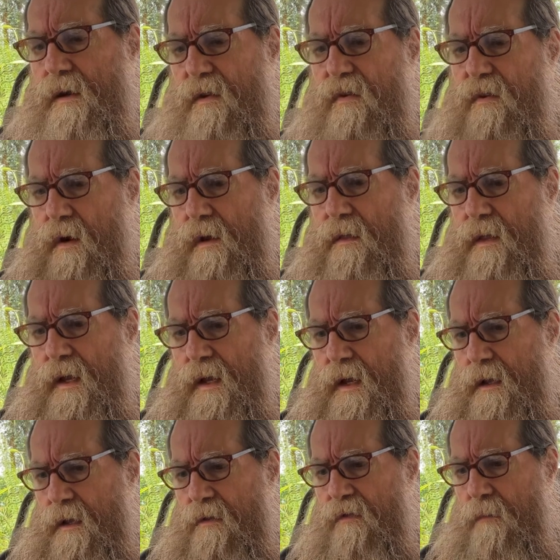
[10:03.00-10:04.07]
just started
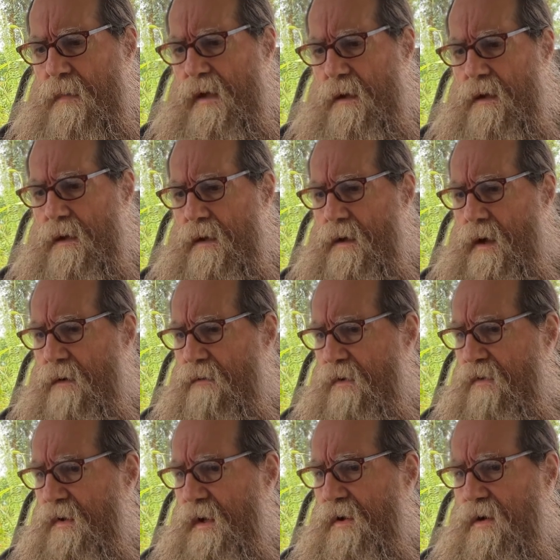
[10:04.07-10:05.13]
thinking this would be a good
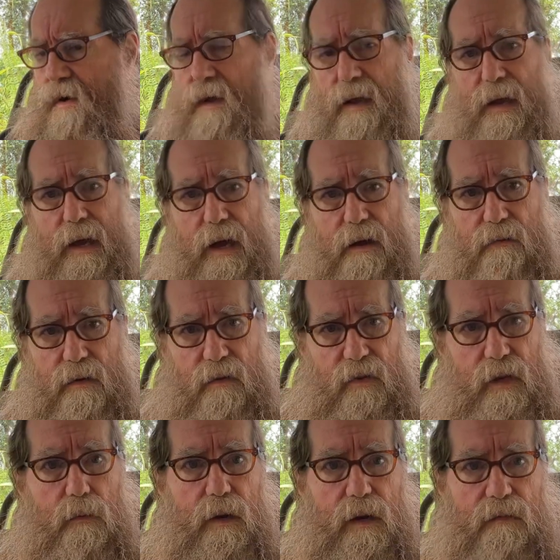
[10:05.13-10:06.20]
conversation to have and
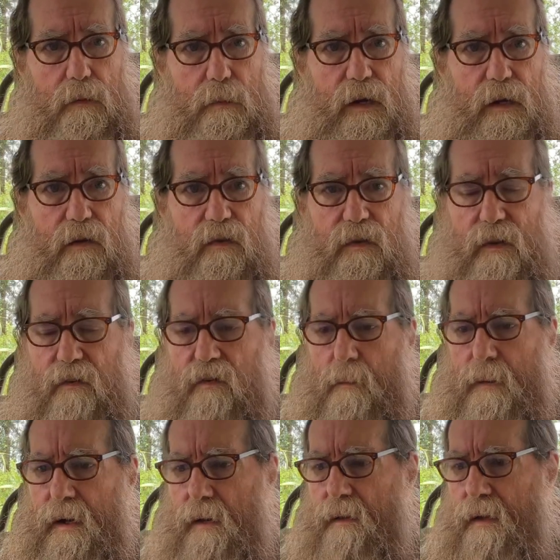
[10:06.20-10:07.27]
see what everybody says
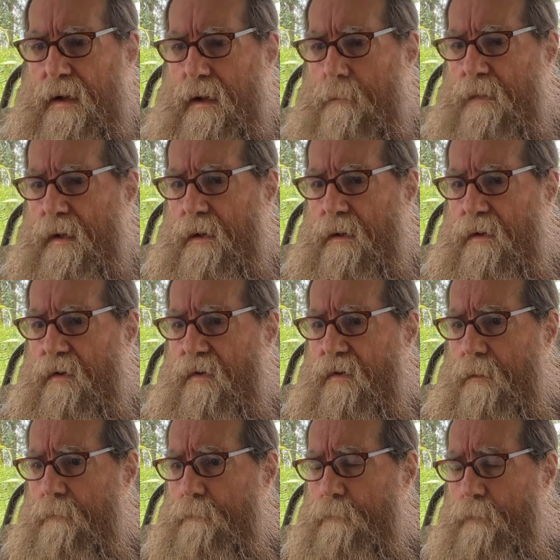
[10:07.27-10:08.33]
about that because,
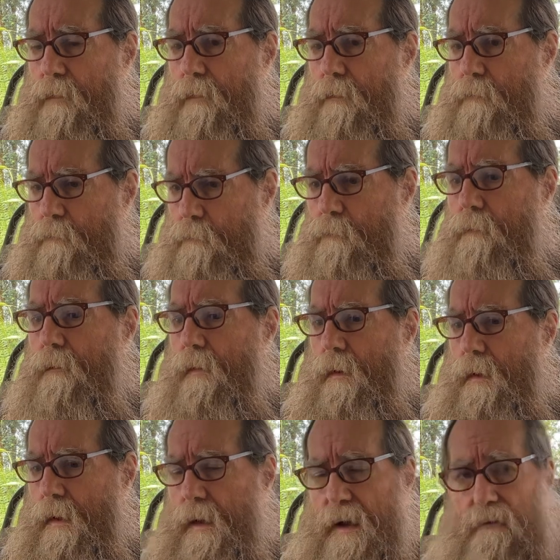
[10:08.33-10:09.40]

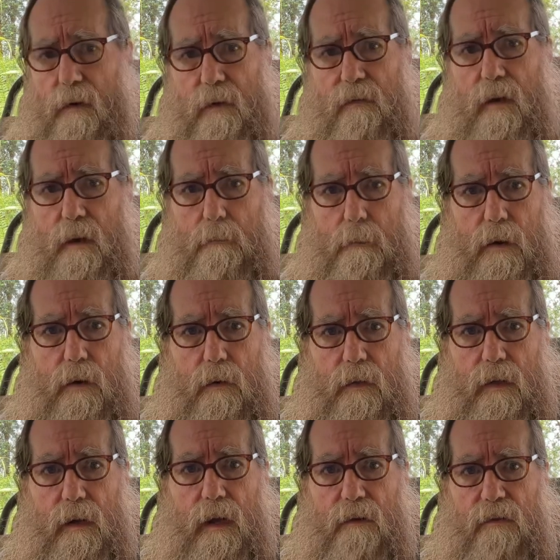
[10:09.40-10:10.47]
yeah, I've lived on both
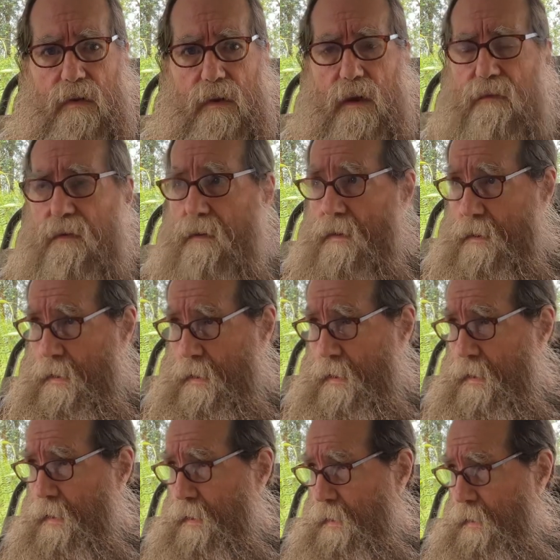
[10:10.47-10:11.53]
and I've suffered
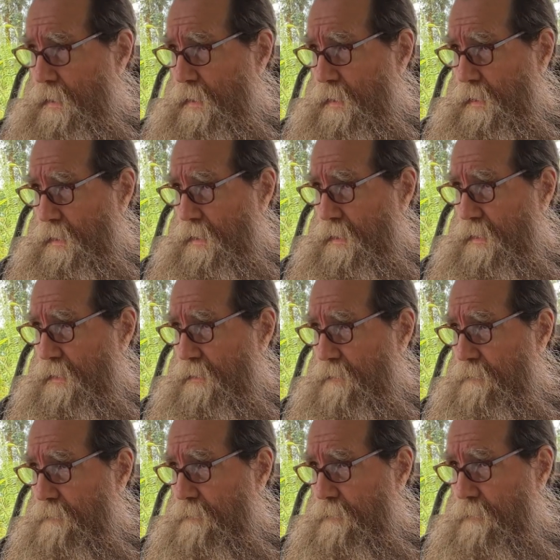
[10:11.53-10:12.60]
uh,
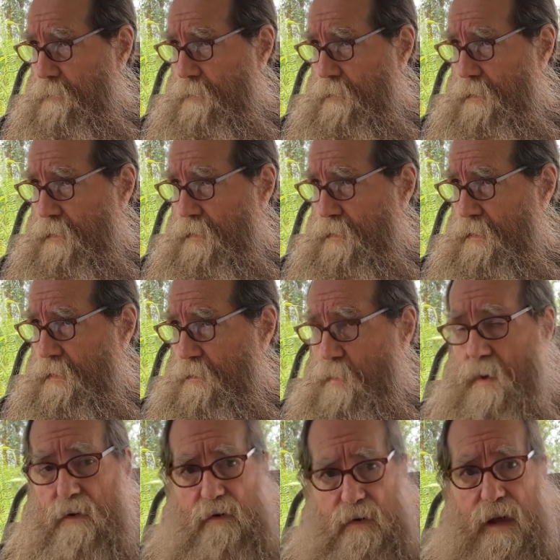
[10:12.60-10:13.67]
the
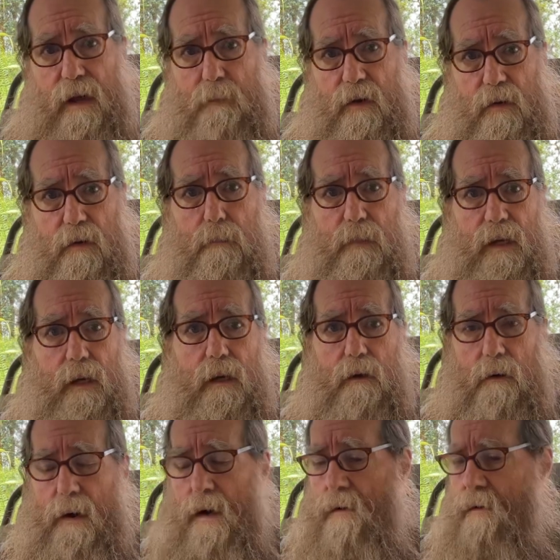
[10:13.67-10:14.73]
worst damage being
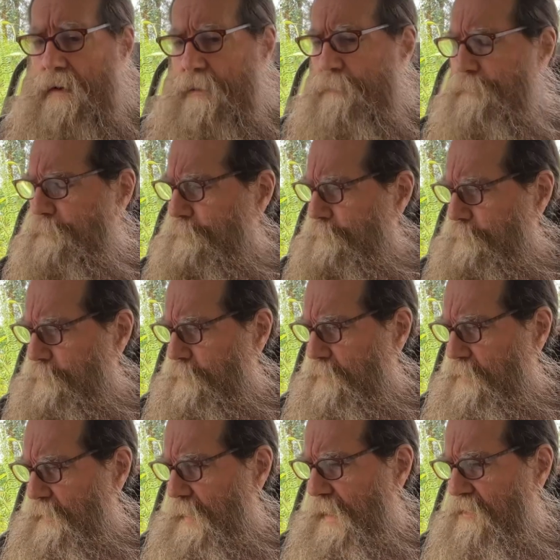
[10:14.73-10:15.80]
grounded
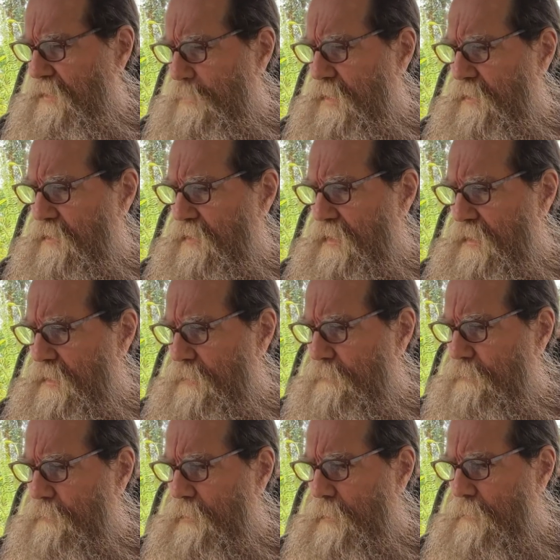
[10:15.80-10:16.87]
as opposed to
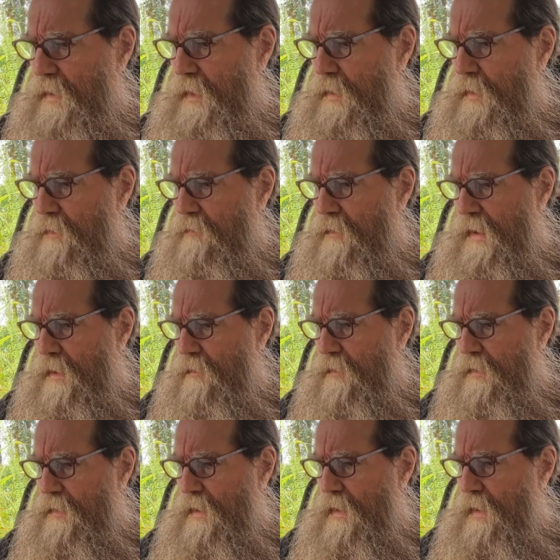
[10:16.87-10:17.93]
being
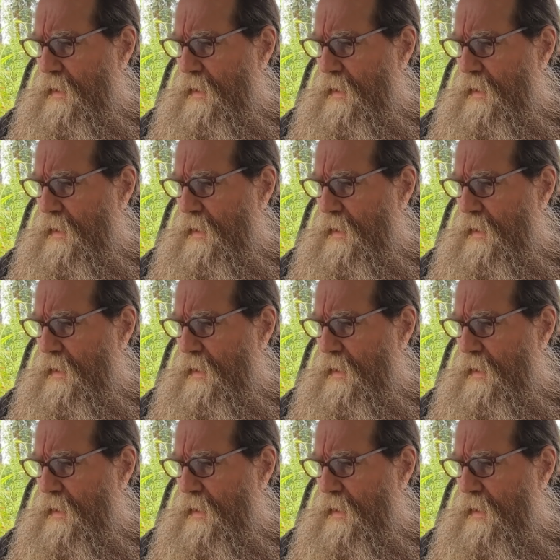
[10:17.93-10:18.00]
ungrounded.